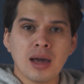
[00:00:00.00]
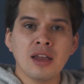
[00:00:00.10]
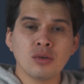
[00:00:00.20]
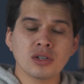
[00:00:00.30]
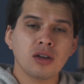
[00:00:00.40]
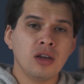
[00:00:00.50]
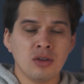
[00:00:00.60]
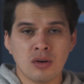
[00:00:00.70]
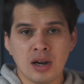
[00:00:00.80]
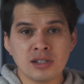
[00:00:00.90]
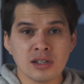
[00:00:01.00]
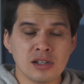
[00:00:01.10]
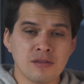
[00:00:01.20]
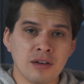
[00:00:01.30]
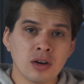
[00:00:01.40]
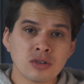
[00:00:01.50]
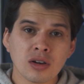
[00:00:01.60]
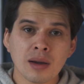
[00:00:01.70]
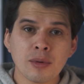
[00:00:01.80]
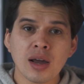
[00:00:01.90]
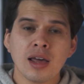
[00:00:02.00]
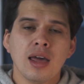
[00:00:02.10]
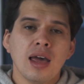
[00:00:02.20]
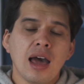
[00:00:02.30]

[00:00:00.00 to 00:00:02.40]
and use it in your a6500 camera,